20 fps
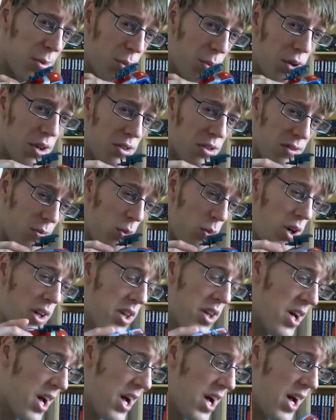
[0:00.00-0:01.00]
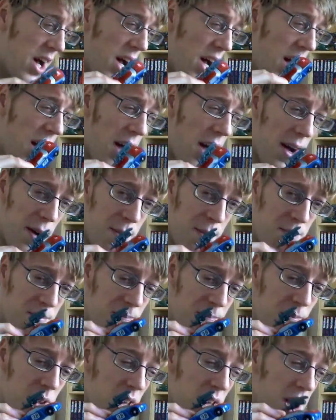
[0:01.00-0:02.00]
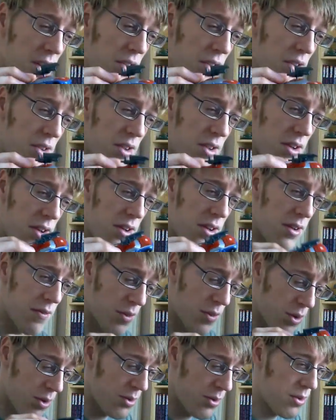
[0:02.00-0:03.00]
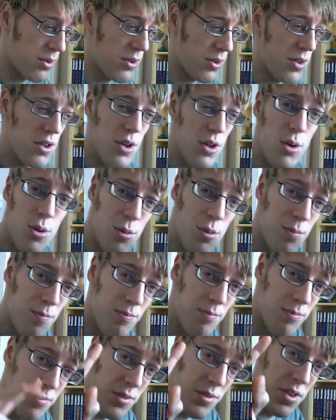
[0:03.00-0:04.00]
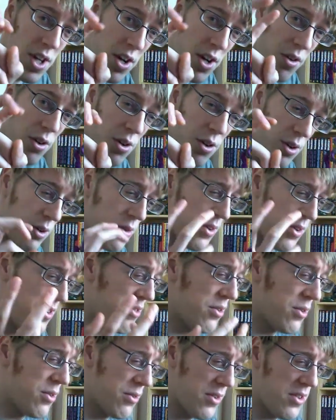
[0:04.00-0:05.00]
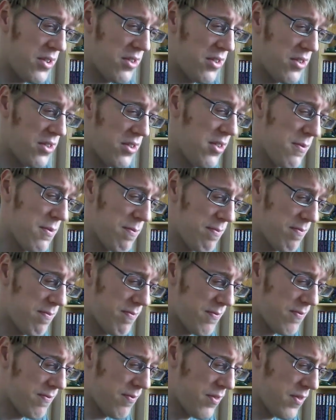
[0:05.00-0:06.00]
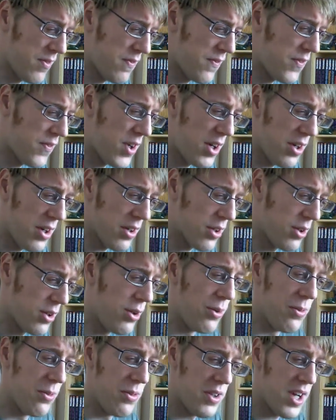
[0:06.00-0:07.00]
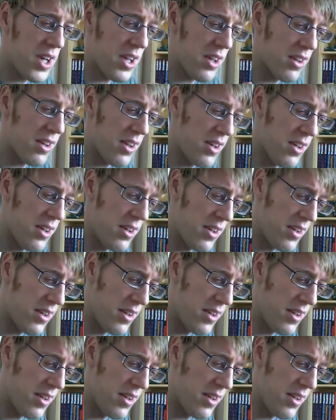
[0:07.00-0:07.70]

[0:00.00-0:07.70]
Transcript: the price of 1. Yes, I've got a new Terracon, he's a Firecon technically.